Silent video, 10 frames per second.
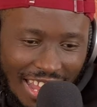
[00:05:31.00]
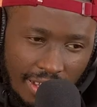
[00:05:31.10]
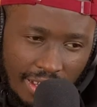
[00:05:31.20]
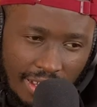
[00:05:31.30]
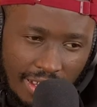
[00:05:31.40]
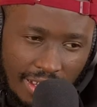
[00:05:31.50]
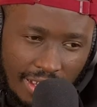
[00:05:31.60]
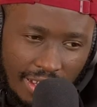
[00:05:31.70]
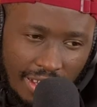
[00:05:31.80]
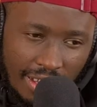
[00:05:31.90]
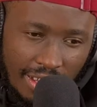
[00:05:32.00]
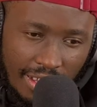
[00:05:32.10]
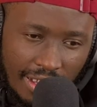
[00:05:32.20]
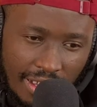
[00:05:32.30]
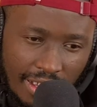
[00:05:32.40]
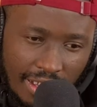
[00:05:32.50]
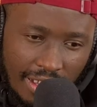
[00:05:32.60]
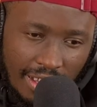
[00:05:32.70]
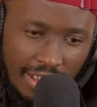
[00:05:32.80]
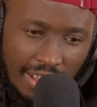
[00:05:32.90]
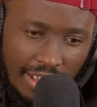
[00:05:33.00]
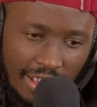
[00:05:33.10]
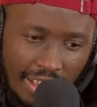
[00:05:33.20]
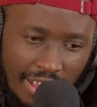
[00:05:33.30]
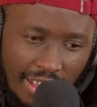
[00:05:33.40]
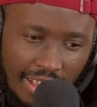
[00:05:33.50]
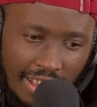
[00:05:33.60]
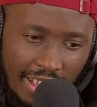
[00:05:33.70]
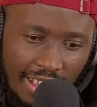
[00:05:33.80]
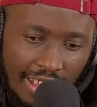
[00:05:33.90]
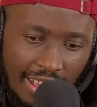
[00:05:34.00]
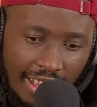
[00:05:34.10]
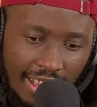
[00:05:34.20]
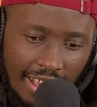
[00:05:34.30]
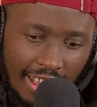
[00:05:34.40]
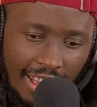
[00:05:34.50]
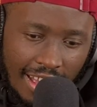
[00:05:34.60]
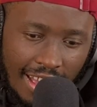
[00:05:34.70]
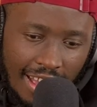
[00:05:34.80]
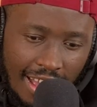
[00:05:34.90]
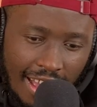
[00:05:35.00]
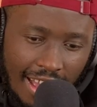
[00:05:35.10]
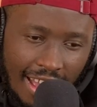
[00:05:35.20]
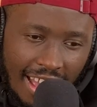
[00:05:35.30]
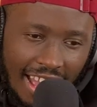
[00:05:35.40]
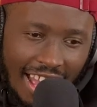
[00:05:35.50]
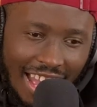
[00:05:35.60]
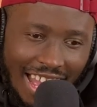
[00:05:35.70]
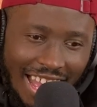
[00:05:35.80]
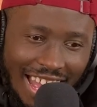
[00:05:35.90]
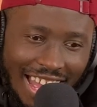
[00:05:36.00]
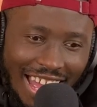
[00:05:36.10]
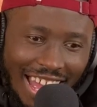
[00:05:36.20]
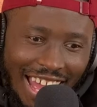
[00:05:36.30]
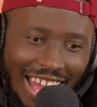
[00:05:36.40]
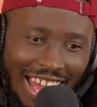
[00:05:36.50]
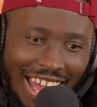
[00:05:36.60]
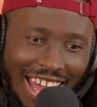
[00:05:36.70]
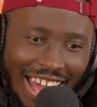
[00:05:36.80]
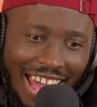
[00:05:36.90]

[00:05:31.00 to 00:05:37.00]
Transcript: (silence)